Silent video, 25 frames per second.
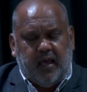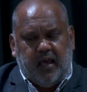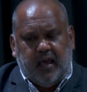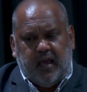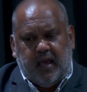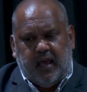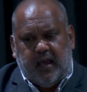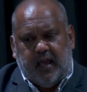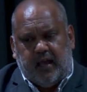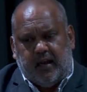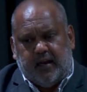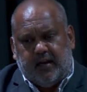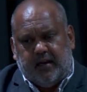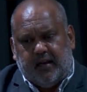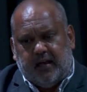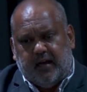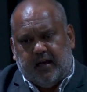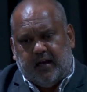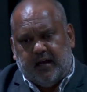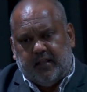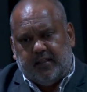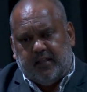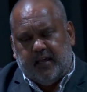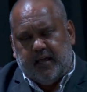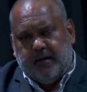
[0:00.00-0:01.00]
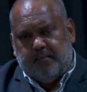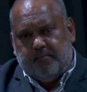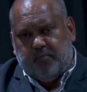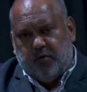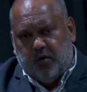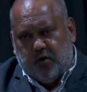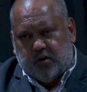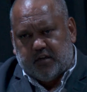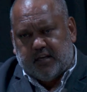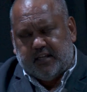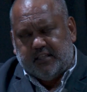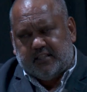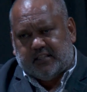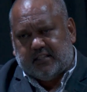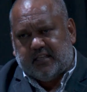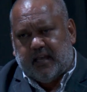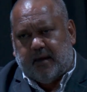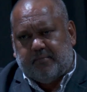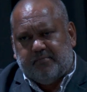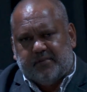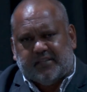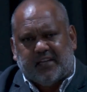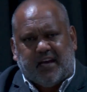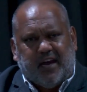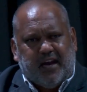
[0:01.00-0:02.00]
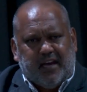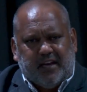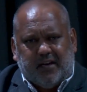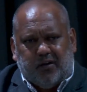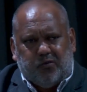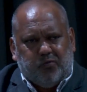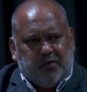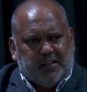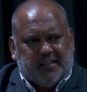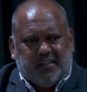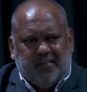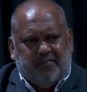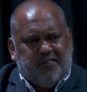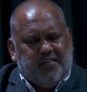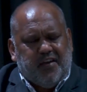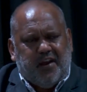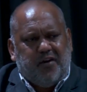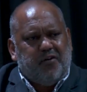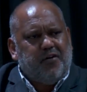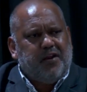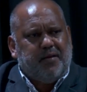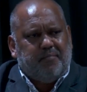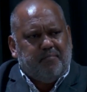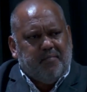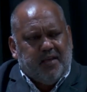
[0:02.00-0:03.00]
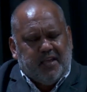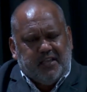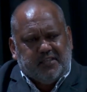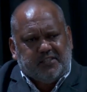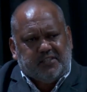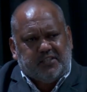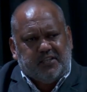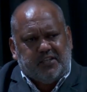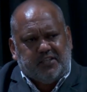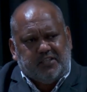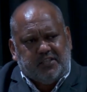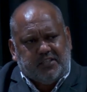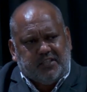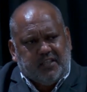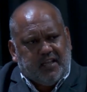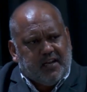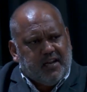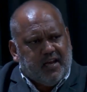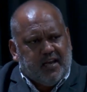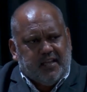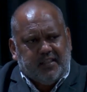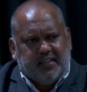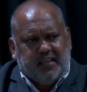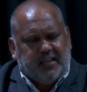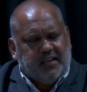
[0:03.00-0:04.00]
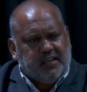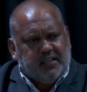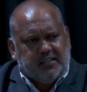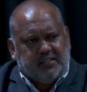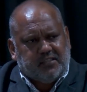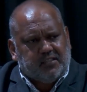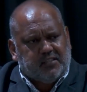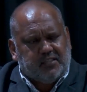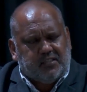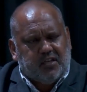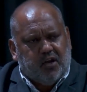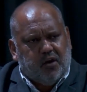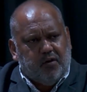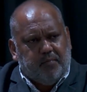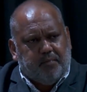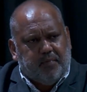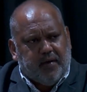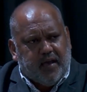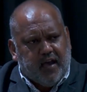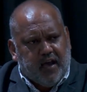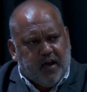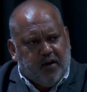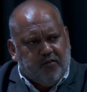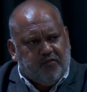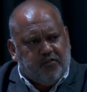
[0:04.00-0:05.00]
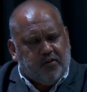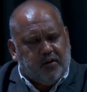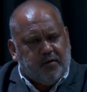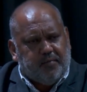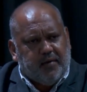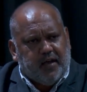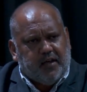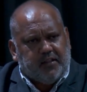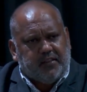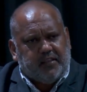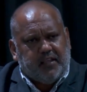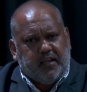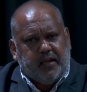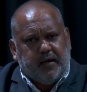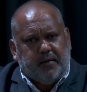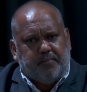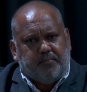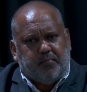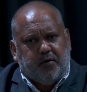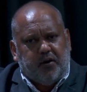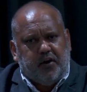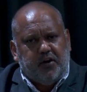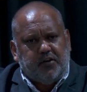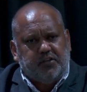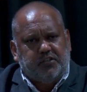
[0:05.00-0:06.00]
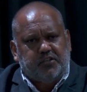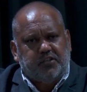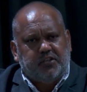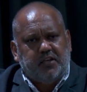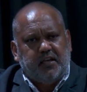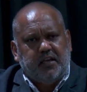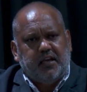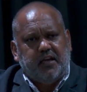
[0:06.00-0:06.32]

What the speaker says: And their book is subtitled with the very message that I think is so powerful about their approach.